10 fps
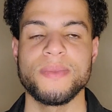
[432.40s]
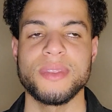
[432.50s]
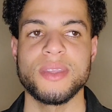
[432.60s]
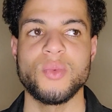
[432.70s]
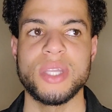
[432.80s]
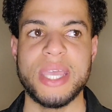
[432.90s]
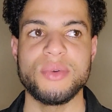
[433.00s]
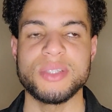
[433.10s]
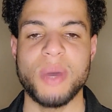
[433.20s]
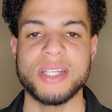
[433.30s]
when they
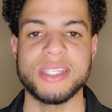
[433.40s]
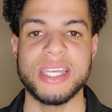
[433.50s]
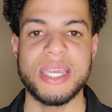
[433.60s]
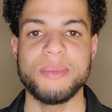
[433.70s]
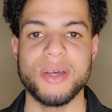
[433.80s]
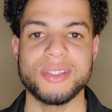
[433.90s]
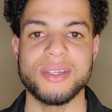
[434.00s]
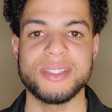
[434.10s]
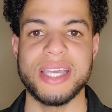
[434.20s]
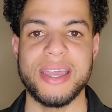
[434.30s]
respond to the emails, they'll
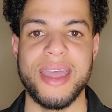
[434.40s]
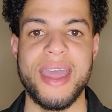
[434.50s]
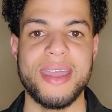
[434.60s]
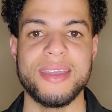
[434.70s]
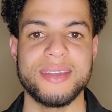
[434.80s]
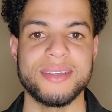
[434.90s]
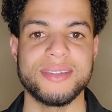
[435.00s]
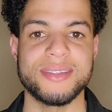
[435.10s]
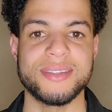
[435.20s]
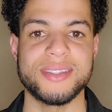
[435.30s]
say, Hey,
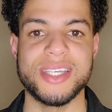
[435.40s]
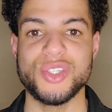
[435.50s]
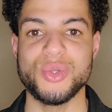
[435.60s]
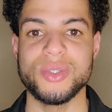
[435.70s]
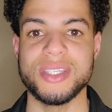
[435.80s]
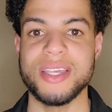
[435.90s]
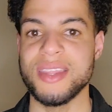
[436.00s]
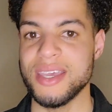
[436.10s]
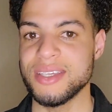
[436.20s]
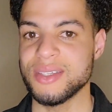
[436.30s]
did you see
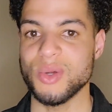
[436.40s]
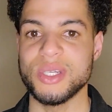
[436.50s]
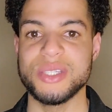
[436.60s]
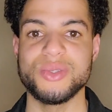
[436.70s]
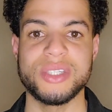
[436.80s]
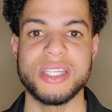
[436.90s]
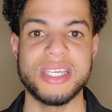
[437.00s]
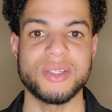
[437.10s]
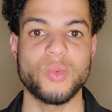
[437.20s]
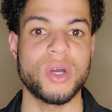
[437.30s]
this or did you see
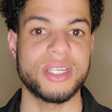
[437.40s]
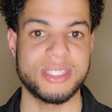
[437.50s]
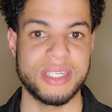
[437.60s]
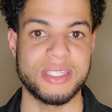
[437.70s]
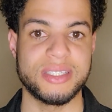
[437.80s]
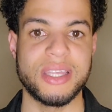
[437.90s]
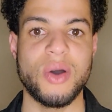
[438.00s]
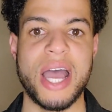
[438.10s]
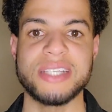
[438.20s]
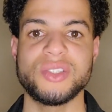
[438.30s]
this? What is this? They'll
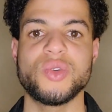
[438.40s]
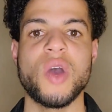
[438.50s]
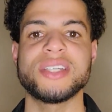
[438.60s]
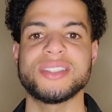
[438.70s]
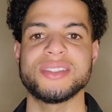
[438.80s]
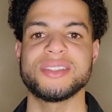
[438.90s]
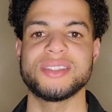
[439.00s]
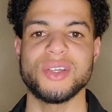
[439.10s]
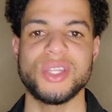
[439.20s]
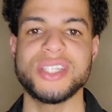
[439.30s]
ask you questions
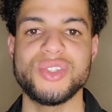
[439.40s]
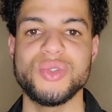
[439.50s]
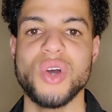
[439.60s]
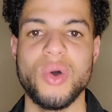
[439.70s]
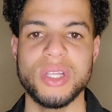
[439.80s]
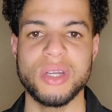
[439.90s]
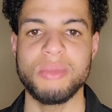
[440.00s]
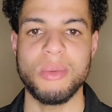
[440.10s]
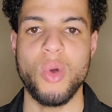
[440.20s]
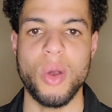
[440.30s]
so that you know a little
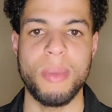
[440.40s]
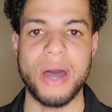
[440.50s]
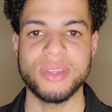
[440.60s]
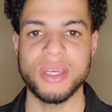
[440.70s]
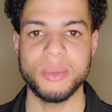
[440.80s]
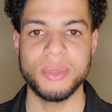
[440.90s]
bit more about them